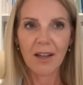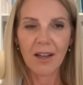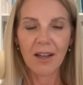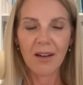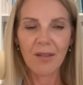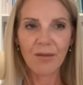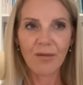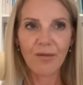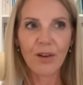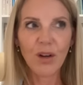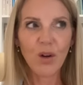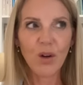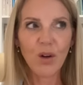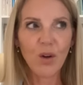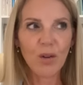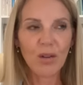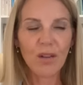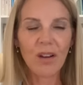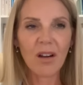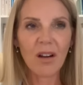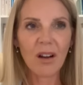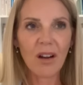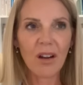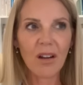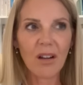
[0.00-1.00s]
and felt
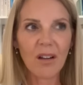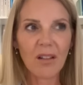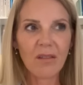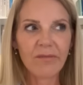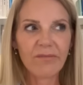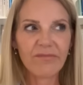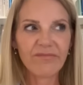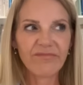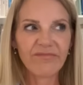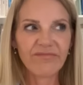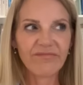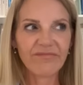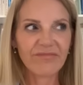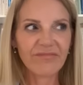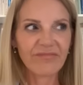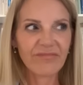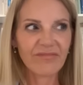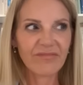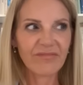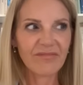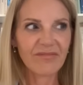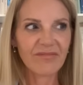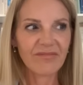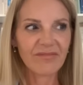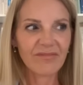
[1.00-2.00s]
like,
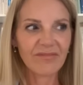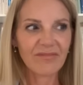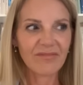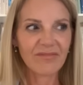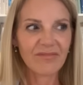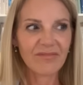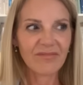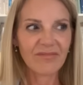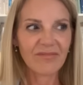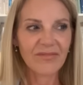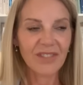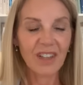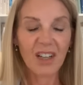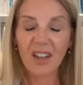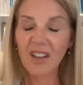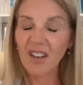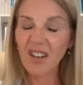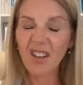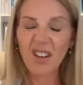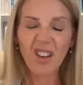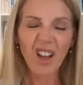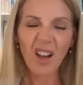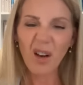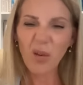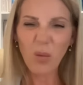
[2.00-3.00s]
I don't
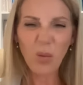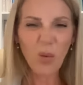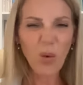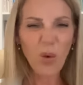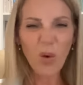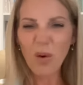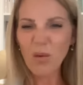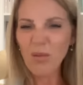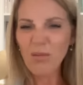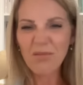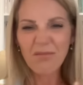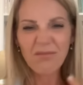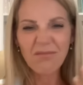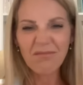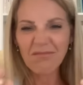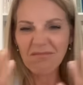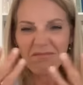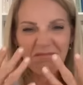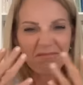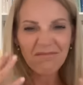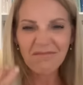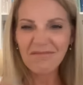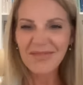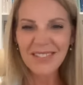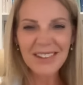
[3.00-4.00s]
know, like warm
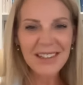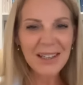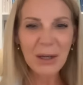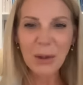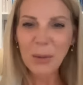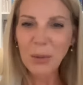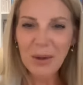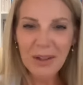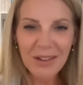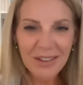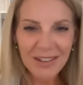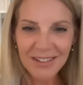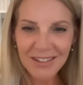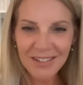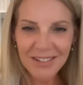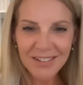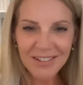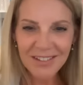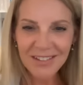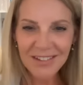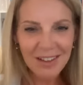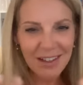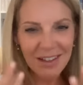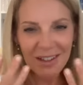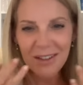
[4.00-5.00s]
liquid,
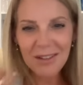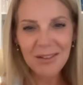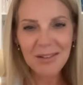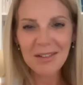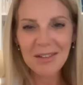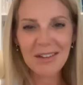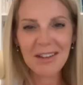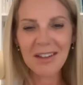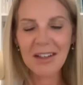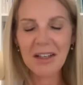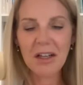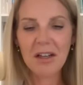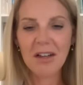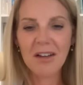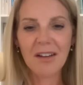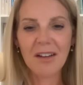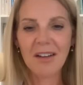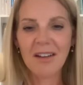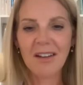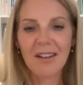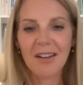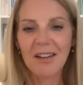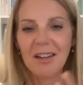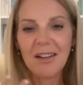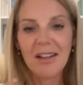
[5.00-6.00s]
like
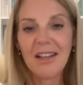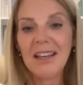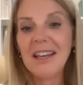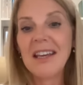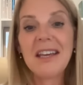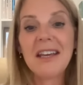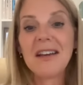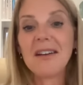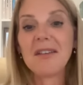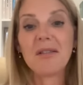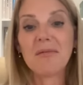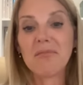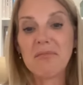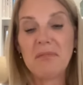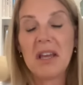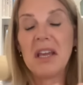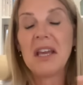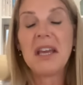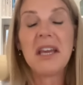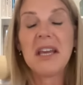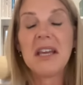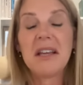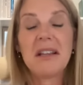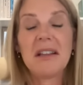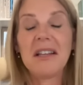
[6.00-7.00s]
a heap of
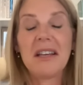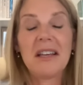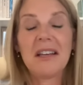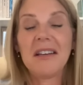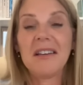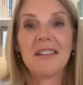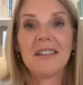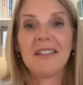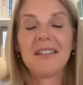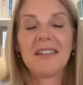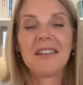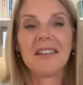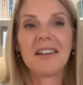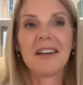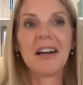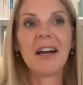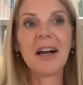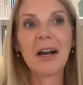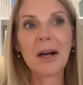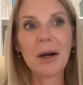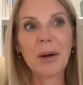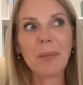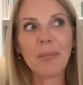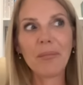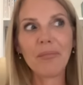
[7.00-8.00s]
healing.
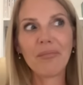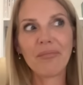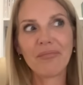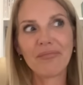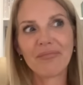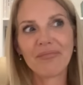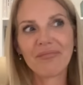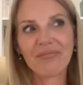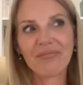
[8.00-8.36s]
I